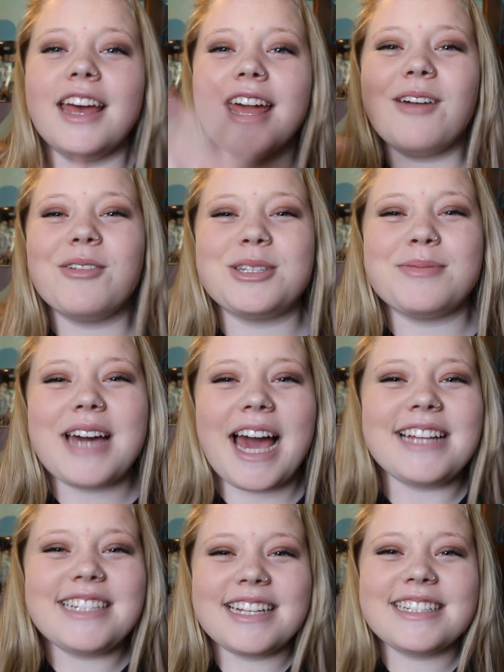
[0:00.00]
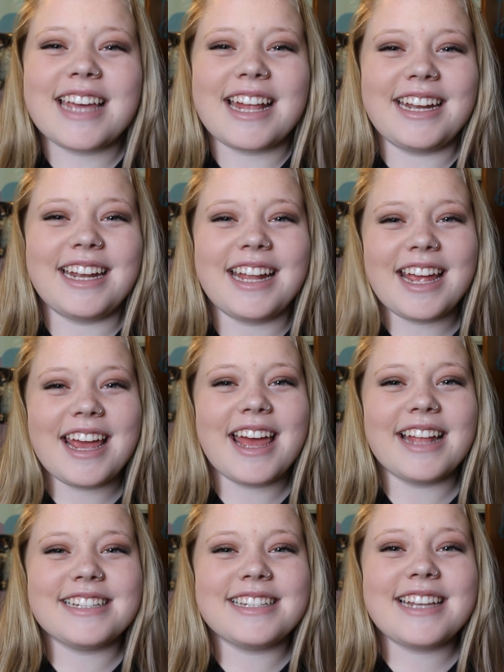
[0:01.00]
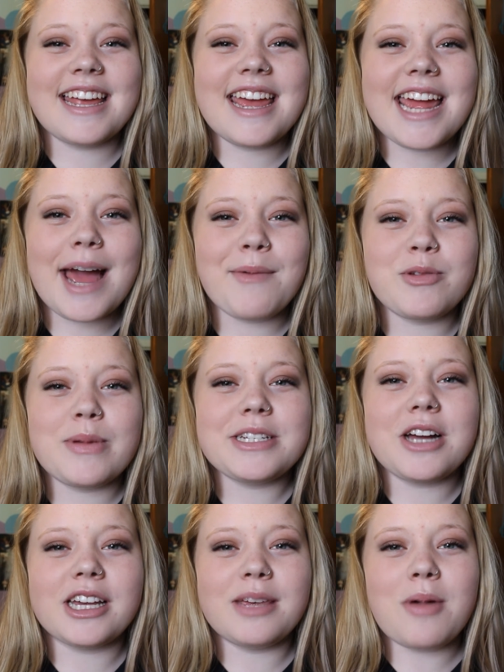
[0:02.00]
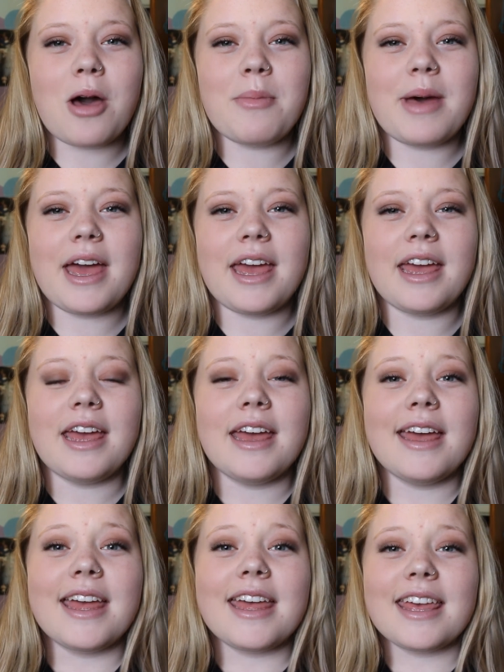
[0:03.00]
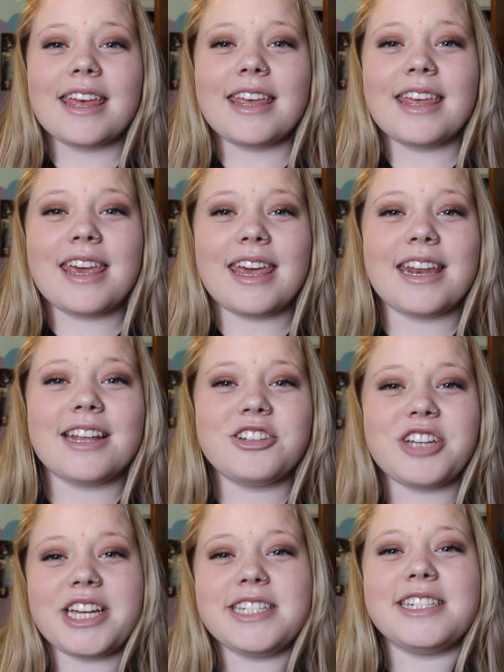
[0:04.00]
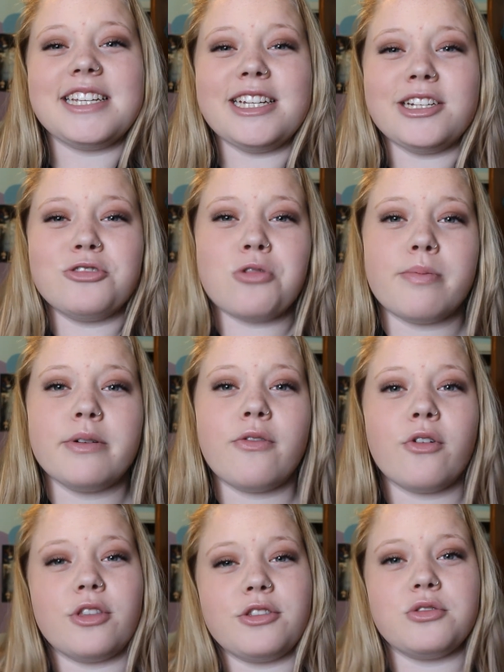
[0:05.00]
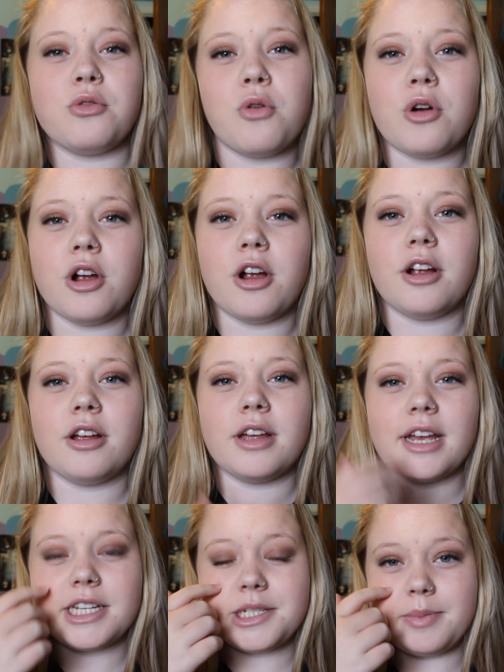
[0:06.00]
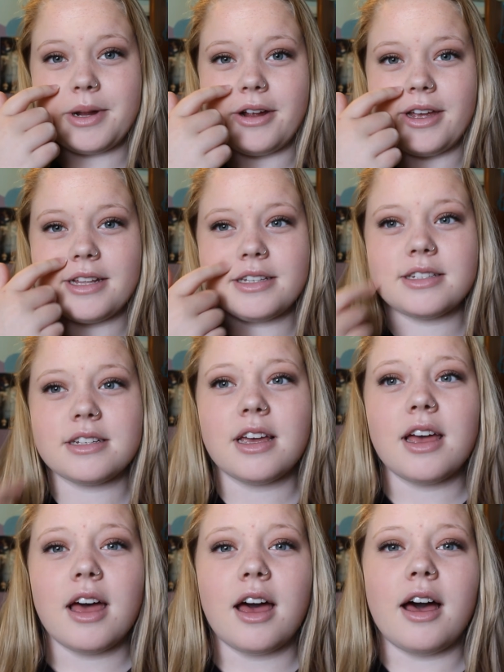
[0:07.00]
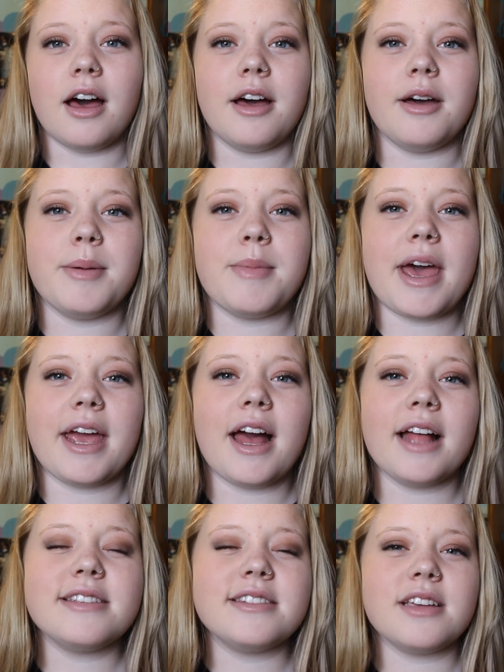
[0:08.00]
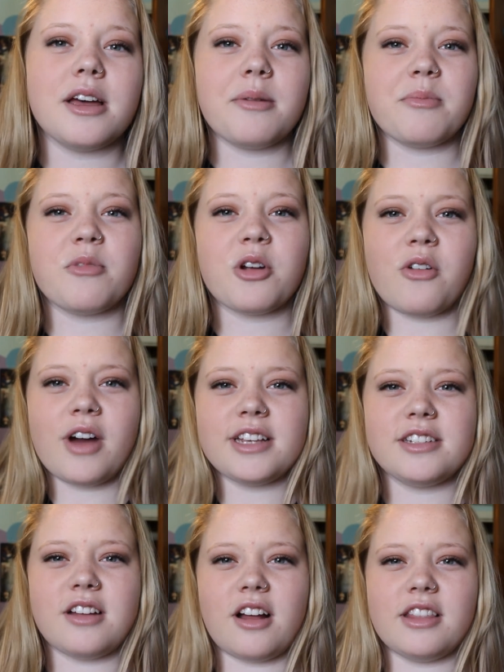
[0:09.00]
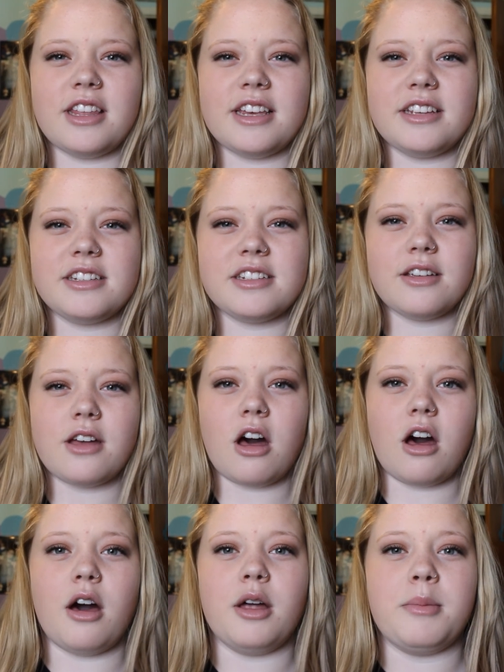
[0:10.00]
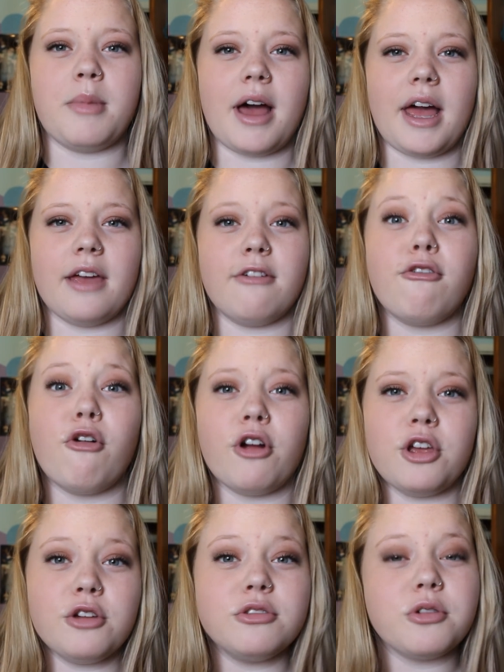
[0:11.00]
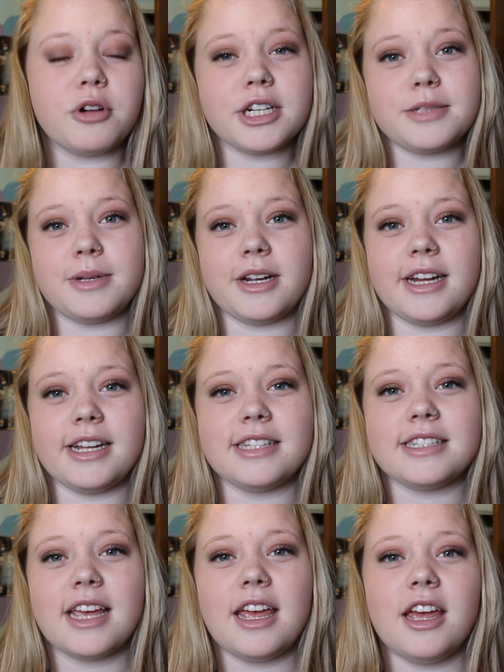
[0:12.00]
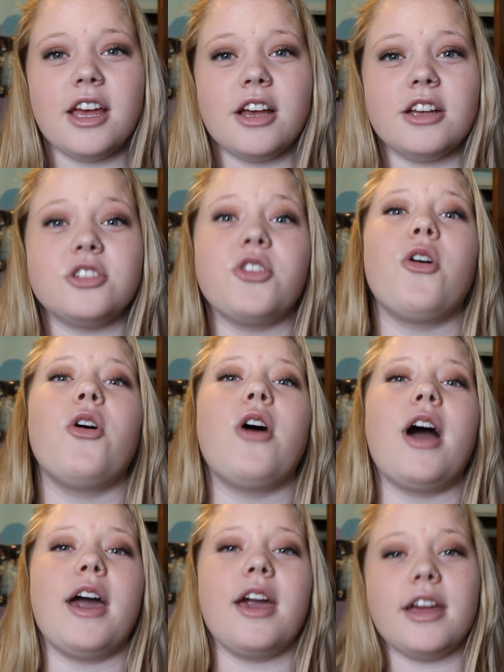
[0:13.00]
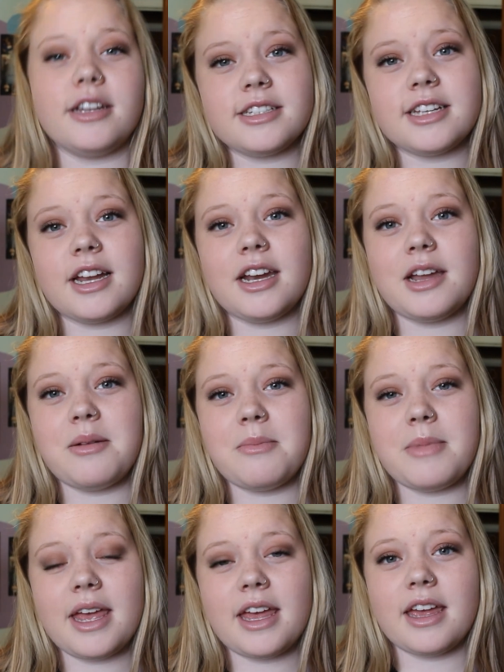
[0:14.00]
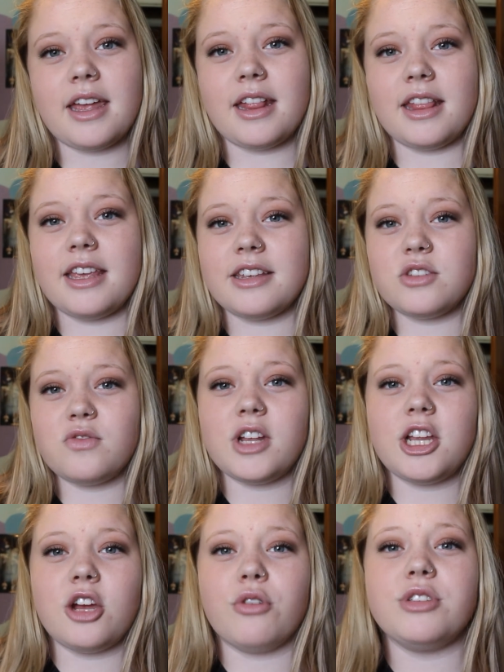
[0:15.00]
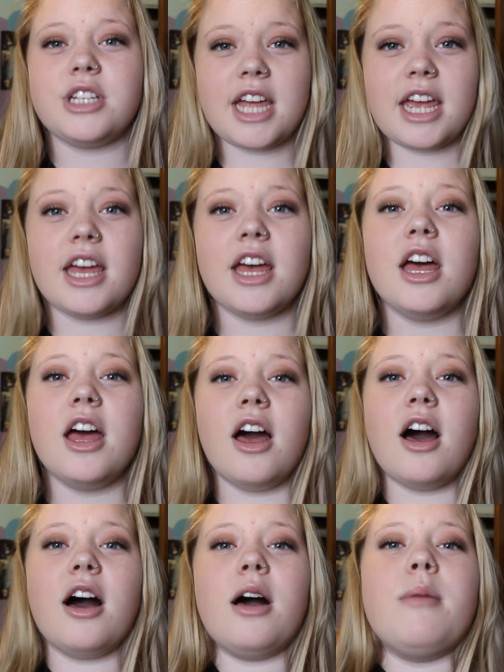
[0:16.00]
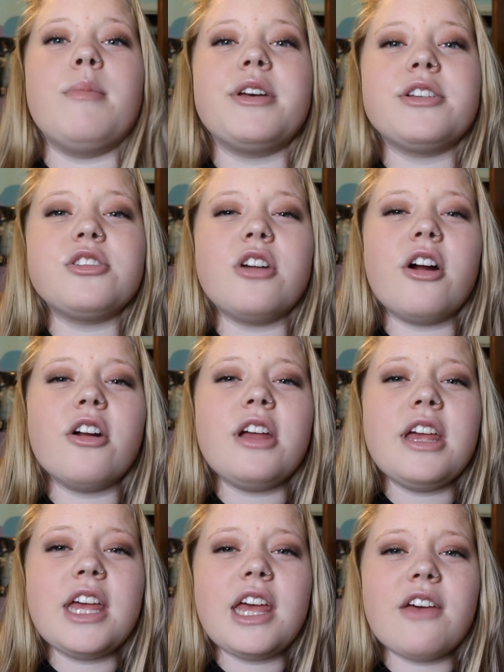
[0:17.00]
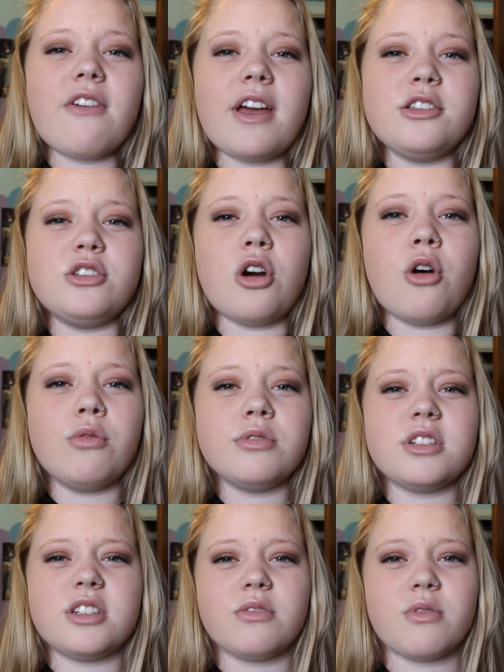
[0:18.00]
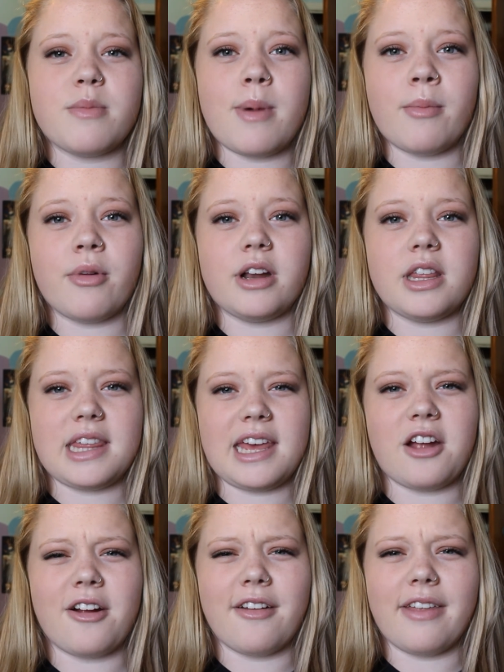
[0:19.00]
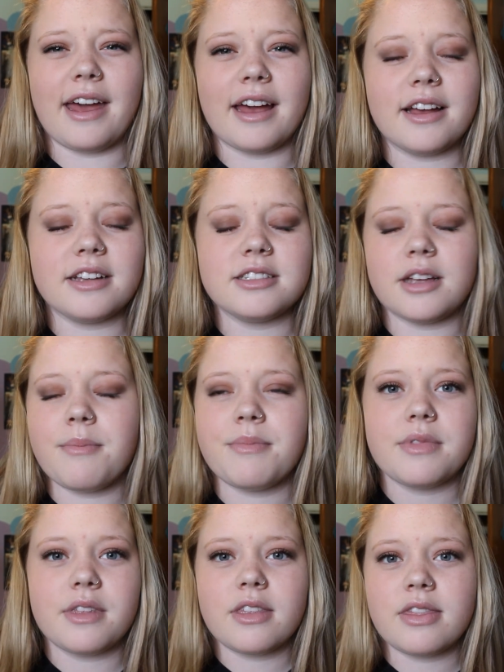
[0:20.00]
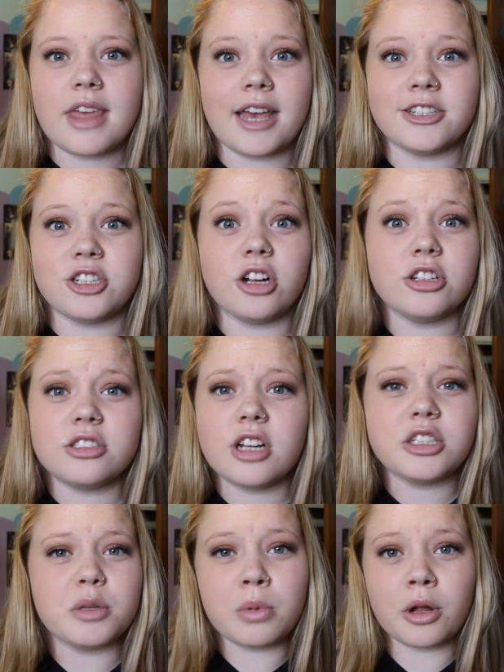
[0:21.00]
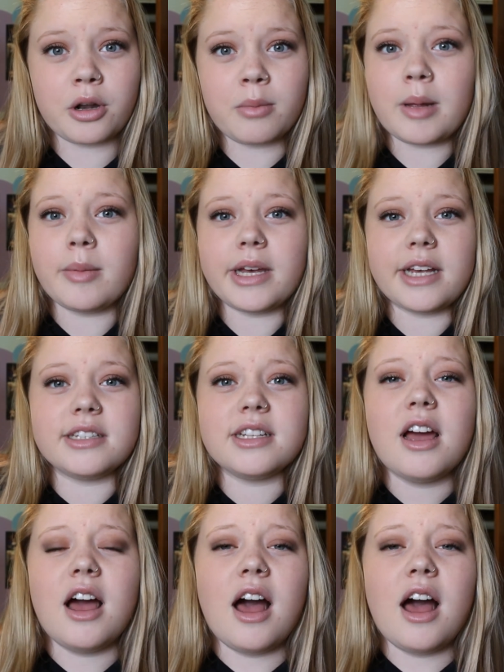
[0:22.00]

Hey, what's up guys, it's Kennedy, and today I'm going to be talking about my Kian and Jc Tour Before the Tour experience. I got some requests on this on my For You tour experience, so I decided to make this video today. Sorry if I don't remember anything, or like some things are such a blur to me because